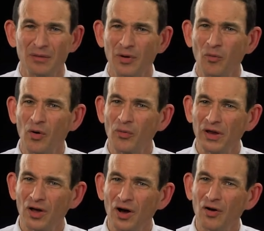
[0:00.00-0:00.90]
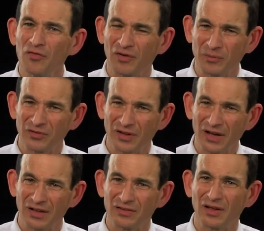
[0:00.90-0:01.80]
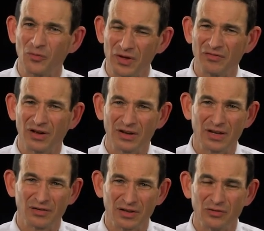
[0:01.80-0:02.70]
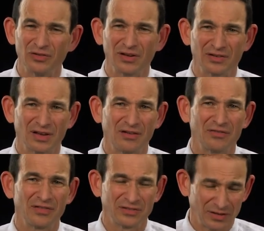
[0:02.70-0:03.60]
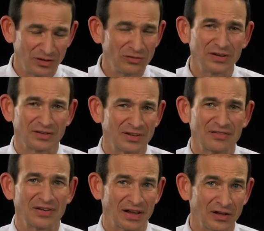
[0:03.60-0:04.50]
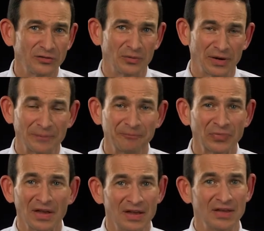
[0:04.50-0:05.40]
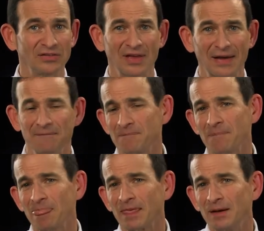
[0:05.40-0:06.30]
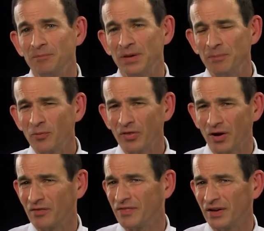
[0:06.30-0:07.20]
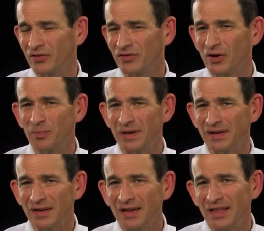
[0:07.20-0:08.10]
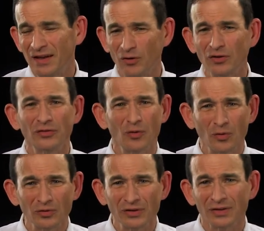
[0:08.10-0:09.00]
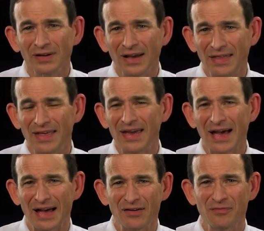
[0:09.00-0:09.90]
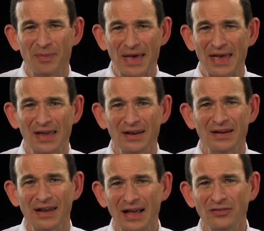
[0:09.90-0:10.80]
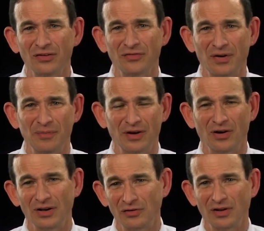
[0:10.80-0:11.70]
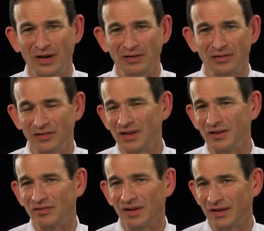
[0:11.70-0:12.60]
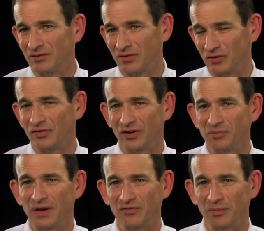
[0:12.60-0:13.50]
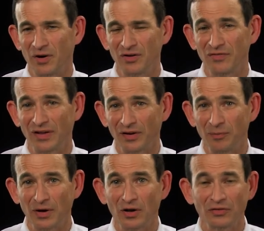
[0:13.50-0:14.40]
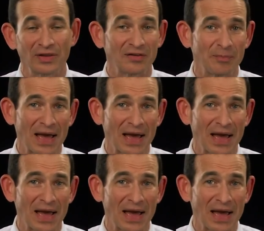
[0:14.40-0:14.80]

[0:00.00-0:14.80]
But what we know from studies that we've done here at U C S F, U C S F and elsewhere is that people with heart failure, C O P D, they're also older, and they have pain not just from their underlying disease, like their chest pain from heart failure, but also they have